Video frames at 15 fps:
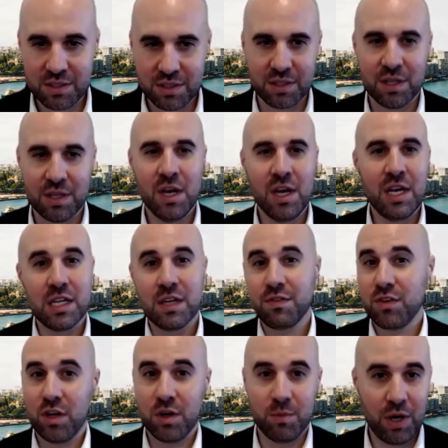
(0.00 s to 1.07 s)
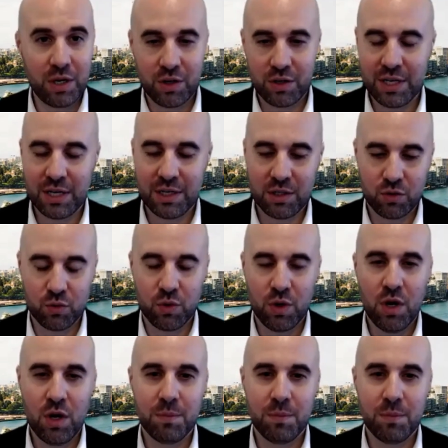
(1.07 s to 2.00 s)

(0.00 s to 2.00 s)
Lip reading: And you never know, it might go down a little